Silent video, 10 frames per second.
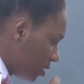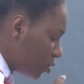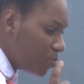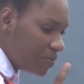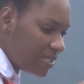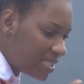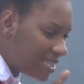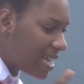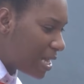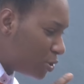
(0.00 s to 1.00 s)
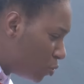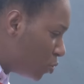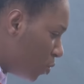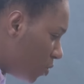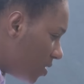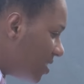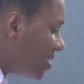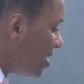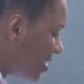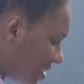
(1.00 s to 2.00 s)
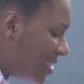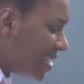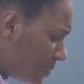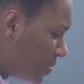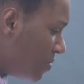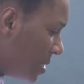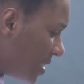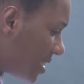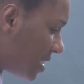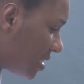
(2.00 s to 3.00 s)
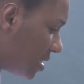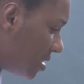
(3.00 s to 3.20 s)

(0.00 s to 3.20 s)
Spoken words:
So Princess Adugo is this desperate?